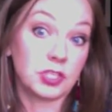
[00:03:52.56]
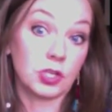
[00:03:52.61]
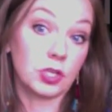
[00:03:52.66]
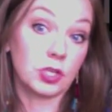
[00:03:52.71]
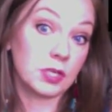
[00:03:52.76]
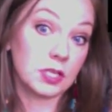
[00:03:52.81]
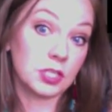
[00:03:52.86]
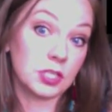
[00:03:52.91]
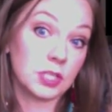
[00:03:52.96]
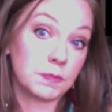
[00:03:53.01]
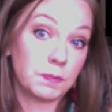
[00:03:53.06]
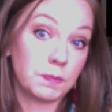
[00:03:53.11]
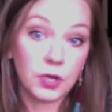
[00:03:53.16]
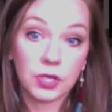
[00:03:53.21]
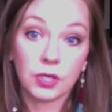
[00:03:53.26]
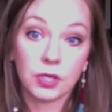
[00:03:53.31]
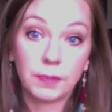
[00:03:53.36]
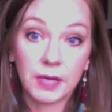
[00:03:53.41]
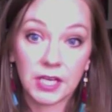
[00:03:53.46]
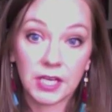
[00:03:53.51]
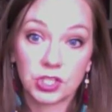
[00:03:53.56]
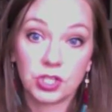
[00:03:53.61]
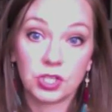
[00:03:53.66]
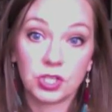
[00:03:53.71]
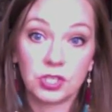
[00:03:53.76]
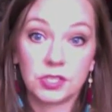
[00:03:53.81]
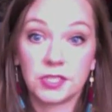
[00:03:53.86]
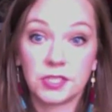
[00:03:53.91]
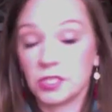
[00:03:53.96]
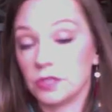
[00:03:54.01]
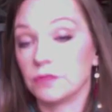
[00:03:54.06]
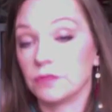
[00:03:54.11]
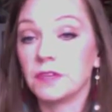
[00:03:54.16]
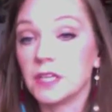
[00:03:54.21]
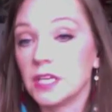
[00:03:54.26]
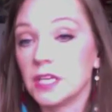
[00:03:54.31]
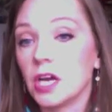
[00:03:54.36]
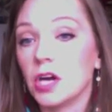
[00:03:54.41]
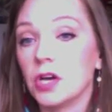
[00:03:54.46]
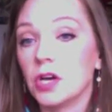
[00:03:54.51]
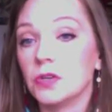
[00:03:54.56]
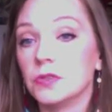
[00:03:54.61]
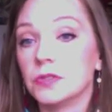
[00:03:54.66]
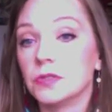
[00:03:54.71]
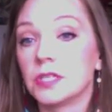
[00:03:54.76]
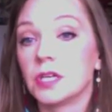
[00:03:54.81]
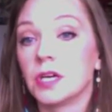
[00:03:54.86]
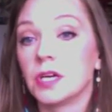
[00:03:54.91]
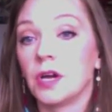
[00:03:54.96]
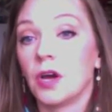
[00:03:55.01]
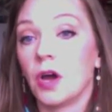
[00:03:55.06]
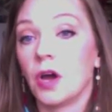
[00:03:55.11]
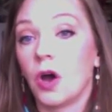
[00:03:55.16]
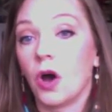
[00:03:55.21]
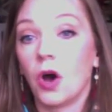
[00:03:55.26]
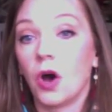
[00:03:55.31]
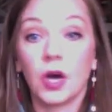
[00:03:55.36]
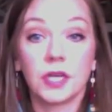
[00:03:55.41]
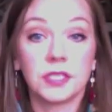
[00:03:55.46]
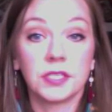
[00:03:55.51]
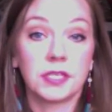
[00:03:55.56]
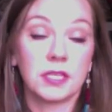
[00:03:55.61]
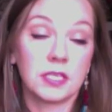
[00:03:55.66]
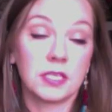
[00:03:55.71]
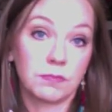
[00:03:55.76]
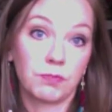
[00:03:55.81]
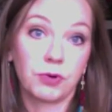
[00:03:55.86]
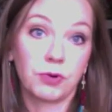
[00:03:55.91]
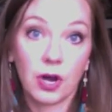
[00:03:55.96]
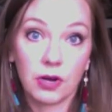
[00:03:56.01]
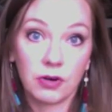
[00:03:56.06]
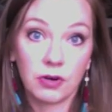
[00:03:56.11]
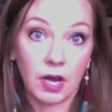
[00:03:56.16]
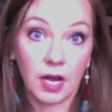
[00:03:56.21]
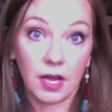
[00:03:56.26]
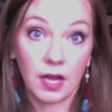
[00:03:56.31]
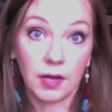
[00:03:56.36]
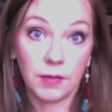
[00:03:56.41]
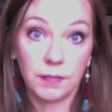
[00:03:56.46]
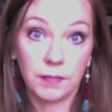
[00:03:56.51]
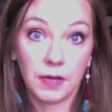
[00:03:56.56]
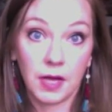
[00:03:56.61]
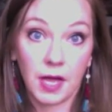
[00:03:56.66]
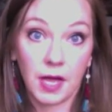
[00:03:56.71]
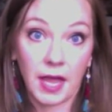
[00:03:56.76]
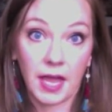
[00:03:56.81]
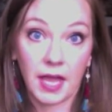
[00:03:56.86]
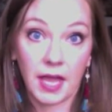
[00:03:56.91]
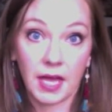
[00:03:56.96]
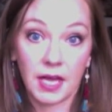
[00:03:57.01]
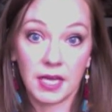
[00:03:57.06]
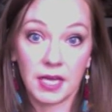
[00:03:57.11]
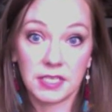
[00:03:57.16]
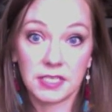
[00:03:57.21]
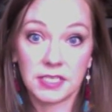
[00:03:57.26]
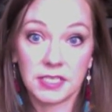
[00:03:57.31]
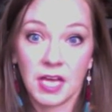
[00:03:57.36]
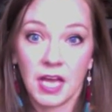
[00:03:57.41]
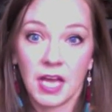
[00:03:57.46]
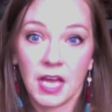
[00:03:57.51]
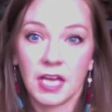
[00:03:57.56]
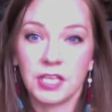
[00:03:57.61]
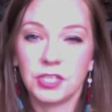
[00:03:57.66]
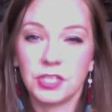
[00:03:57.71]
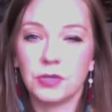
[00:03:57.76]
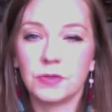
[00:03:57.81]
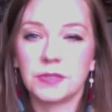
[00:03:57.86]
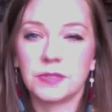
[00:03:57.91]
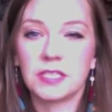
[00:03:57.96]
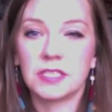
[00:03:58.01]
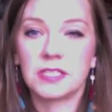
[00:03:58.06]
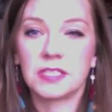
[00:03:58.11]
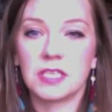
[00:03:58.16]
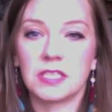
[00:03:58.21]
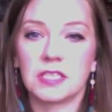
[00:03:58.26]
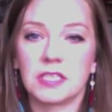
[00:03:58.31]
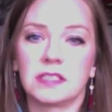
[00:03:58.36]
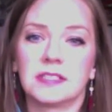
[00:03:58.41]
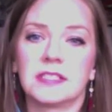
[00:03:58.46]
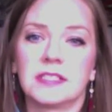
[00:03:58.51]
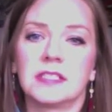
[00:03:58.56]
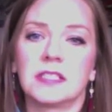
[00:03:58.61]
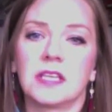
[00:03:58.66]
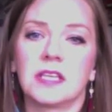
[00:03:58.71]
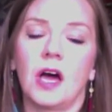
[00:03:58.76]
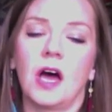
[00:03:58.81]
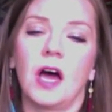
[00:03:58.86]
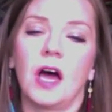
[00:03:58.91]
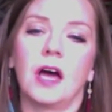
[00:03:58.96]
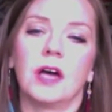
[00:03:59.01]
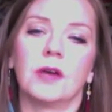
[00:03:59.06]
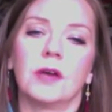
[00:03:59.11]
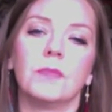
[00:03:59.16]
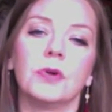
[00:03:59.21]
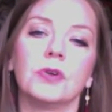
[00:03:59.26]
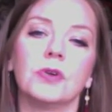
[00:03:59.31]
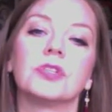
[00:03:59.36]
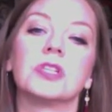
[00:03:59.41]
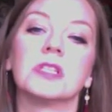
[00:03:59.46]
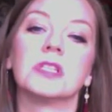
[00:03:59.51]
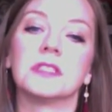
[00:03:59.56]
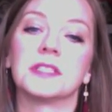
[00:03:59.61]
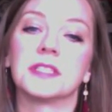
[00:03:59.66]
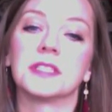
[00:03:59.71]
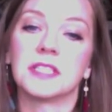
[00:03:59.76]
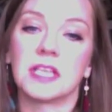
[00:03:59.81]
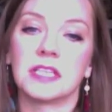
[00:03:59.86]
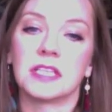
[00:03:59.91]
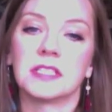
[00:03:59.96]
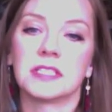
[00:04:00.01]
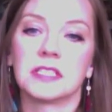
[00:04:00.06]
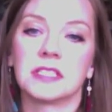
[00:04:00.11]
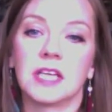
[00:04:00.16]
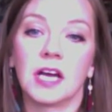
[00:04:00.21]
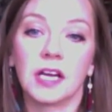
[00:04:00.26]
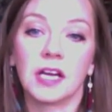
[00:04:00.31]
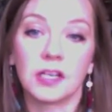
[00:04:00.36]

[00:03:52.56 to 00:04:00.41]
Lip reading: So you can just put your pictures and your videos onto this program, and it uses this emotion sense